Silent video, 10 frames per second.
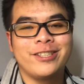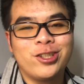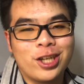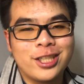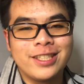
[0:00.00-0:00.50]

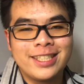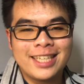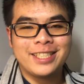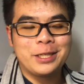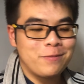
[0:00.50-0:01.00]
constructions,
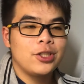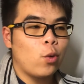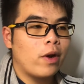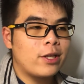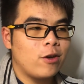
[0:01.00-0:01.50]
that's it.
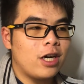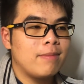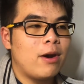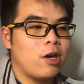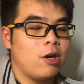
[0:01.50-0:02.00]
So when you talk
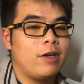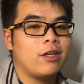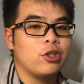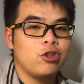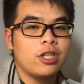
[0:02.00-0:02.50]
about concrete
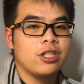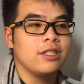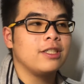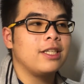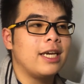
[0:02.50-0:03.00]

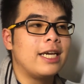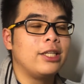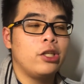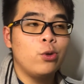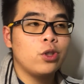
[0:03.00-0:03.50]
constructions,
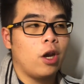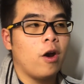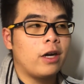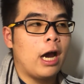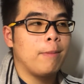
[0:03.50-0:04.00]
it deals a
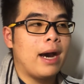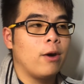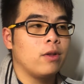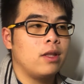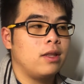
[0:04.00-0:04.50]
lot
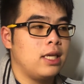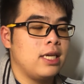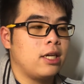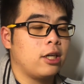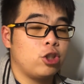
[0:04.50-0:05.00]
about
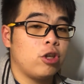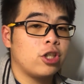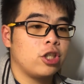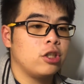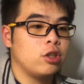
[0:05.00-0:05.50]
the
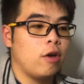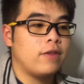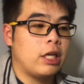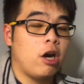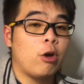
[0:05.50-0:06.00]
constructions
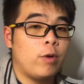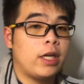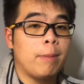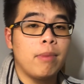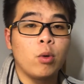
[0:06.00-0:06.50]
of the
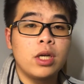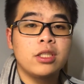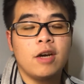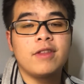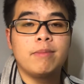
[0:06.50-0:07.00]
concrete
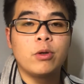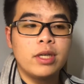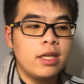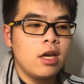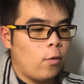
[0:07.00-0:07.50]
components of the
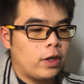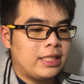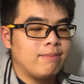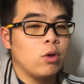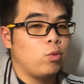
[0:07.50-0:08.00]
building. For
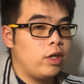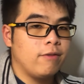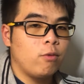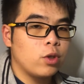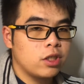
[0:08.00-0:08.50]
example,
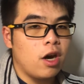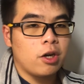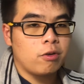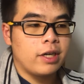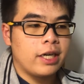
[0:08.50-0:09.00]
reinforced
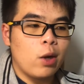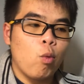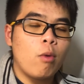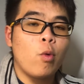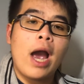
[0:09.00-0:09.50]
concrete,
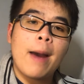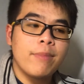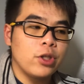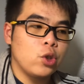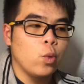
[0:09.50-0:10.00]
what will
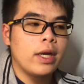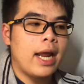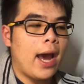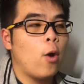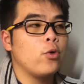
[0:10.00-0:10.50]
happen to it,
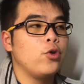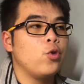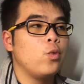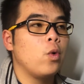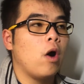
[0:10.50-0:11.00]
how
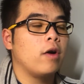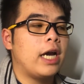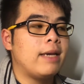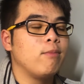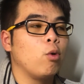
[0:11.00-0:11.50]
you are
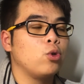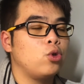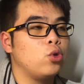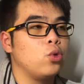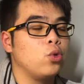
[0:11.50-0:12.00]
able
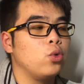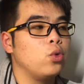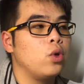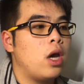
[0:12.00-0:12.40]
to